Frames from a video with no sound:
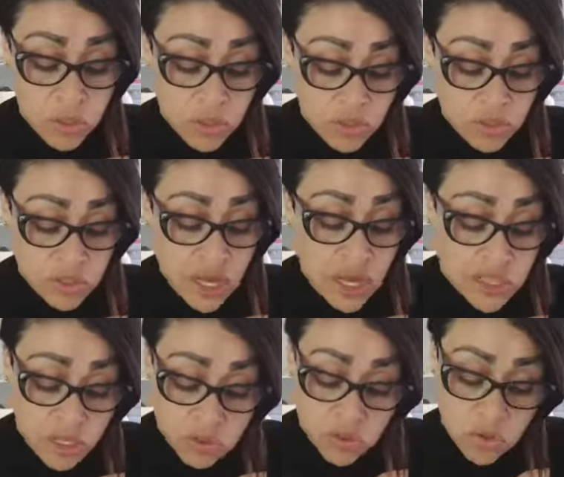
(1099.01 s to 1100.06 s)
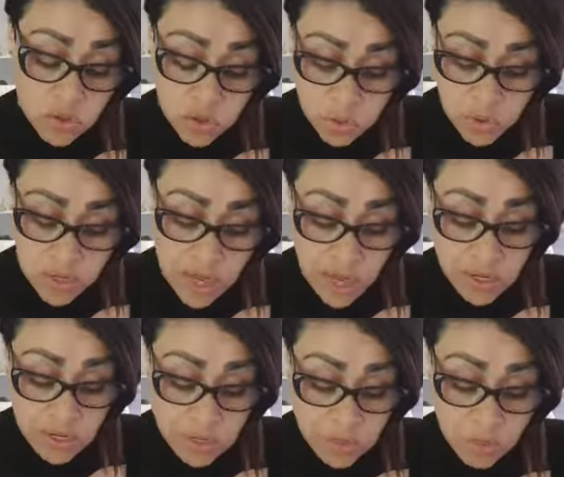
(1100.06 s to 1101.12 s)
because that Ten of Swords with that
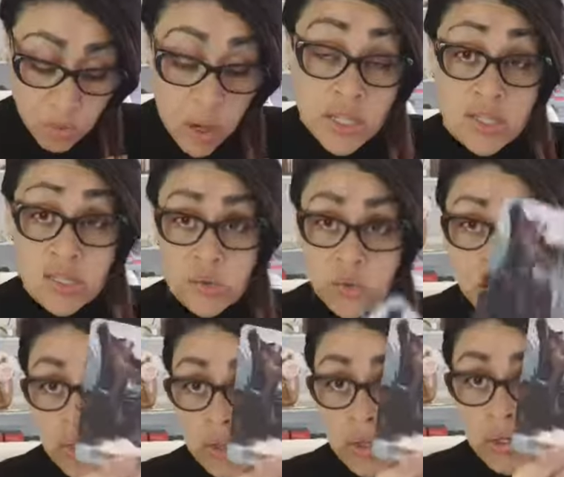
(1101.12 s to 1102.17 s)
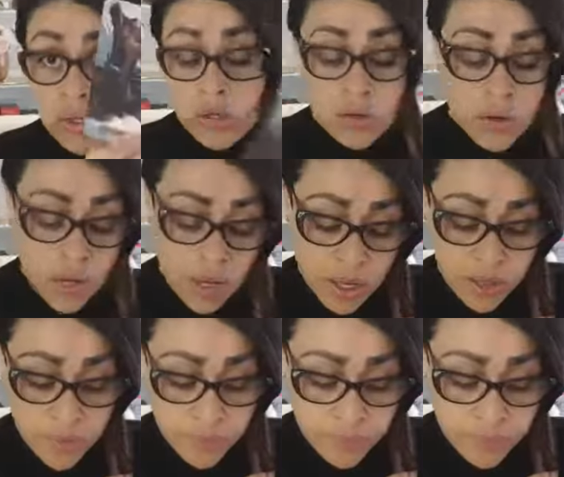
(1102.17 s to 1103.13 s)
one sword, right,